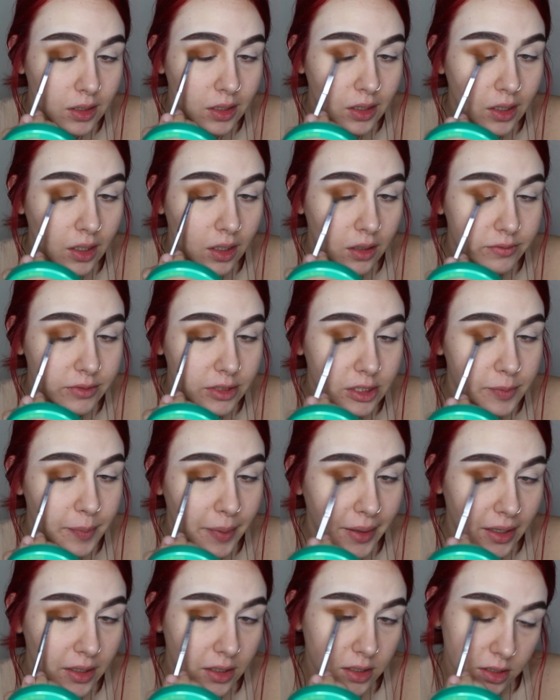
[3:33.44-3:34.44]
I love this
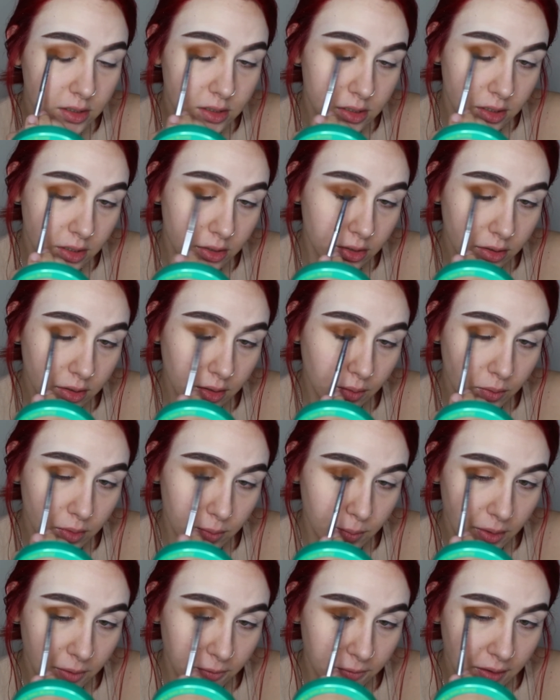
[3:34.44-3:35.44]
palette. It's literally
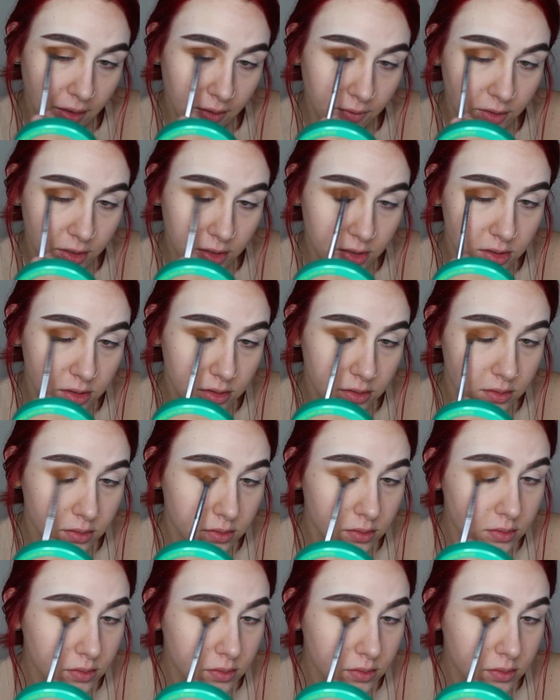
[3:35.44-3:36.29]
one of my favorites.